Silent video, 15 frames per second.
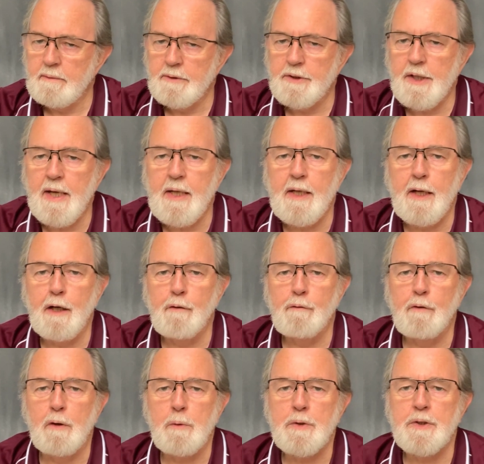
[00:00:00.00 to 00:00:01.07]
Take care,
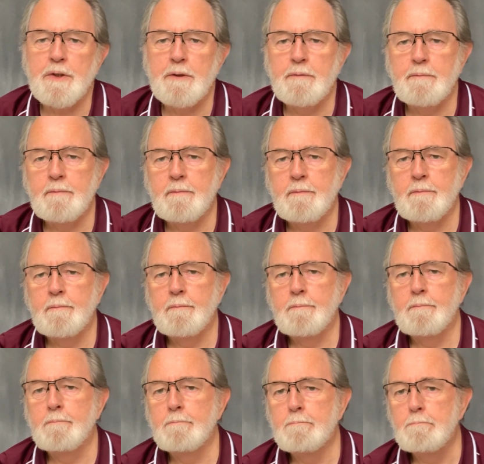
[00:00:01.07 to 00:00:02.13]
folks.
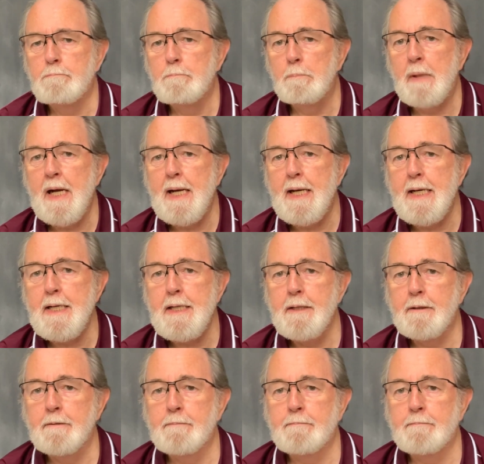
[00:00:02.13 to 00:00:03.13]
Bye.